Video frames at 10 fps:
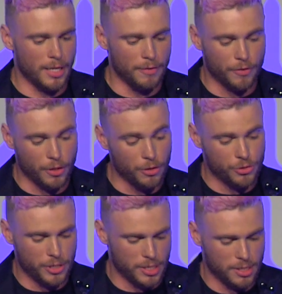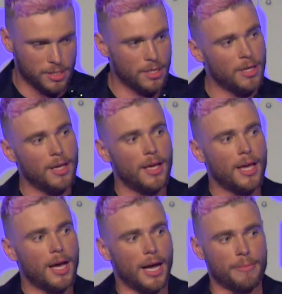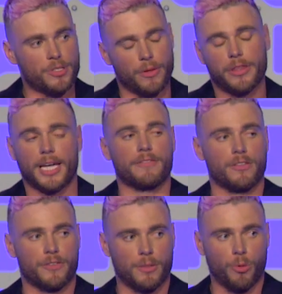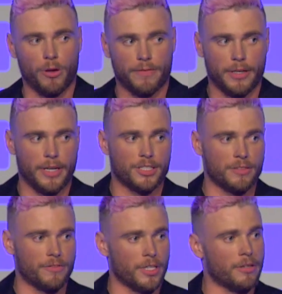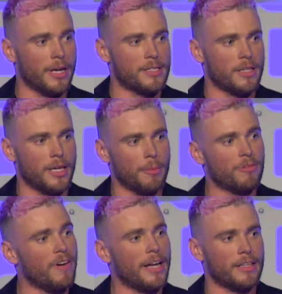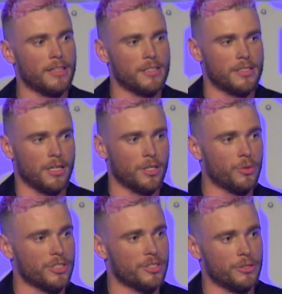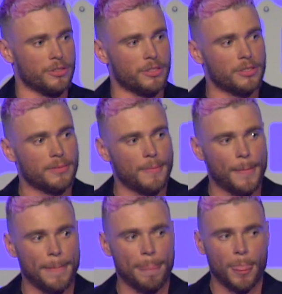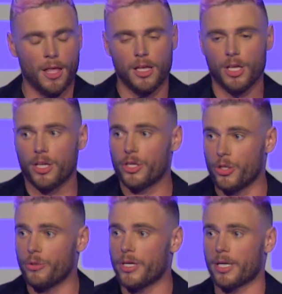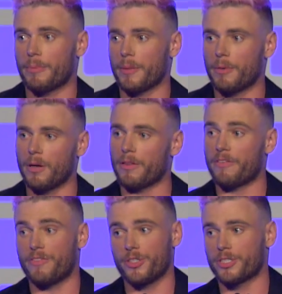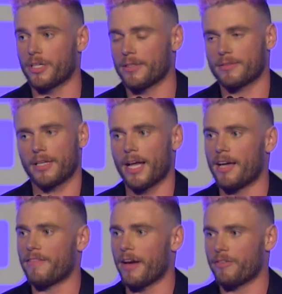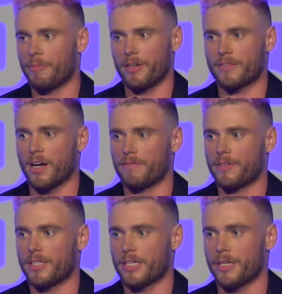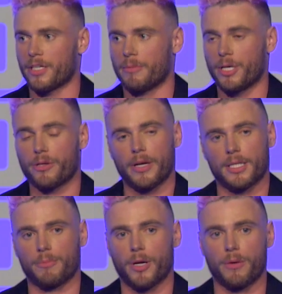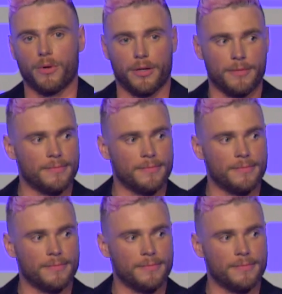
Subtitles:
And for those reasons, I am so thankful for the Point Foundation, for the grants that they are providing these young queer students. You young people are the future, and I have every bit of confidence that you're going to be creating a bright one.